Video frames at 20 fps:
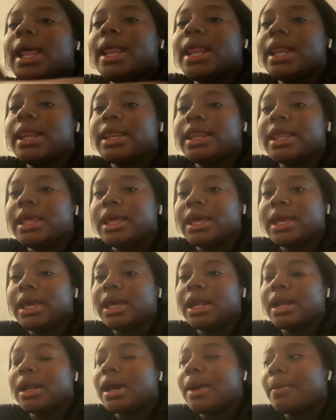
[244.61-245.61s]
and
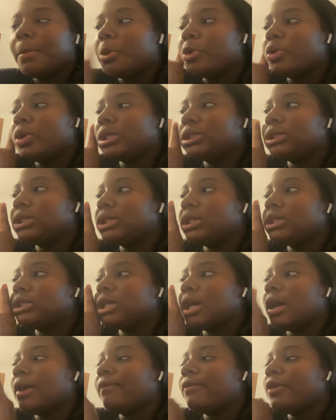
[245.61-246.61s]
then I'm going to
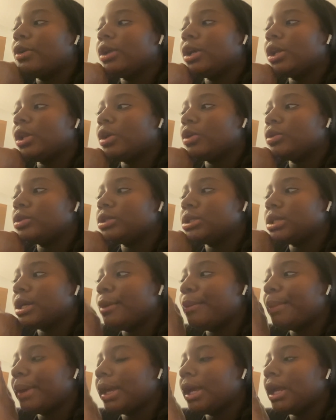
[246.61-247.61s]
start folding clothes
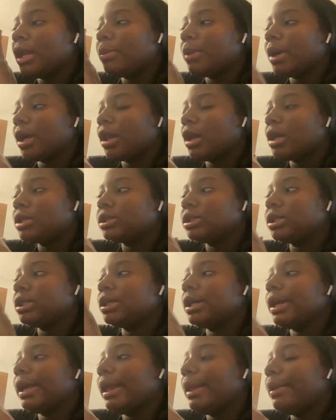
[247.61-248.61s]
up and getting my closet
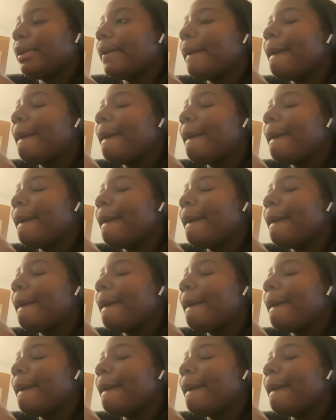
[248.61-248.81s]
looking